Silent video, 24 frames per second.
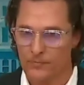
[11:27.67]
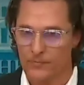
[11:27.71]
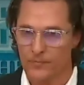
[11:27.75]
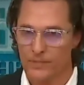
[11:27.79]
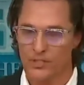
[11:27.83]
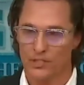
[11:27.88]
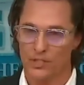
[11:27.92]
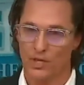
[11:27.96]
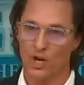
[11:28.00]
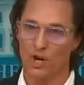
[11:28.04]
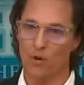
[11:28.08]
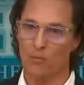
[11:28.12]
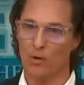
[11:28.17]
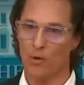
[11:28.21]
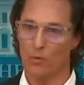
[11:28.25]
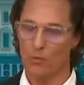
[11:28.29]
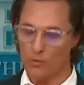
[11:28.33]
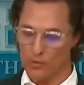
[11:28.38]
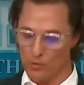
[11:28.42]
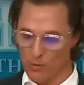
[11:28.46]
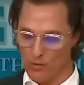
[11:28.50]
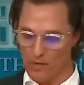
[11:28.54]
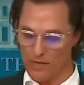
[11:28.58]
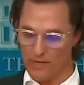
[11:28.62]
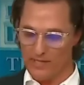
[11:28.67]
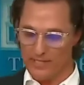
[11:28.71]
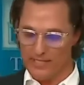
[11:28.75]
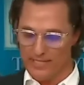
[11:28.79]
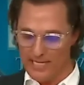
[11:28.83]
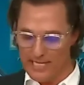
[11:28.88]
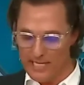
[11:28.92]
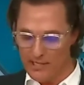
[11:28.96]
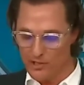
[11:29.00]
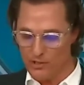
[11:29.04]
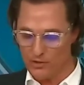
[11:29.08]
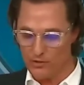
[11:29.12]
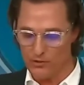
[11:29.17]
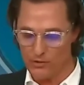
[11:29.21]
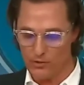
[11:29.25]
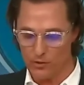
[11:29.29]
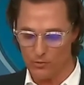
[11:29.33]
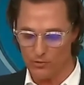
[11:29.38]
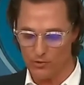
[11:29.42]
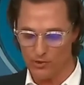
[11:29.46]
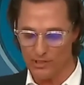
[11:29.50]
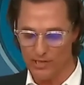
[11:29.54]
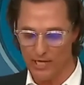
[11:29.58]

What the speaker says: Because Irma was one of the teachers who was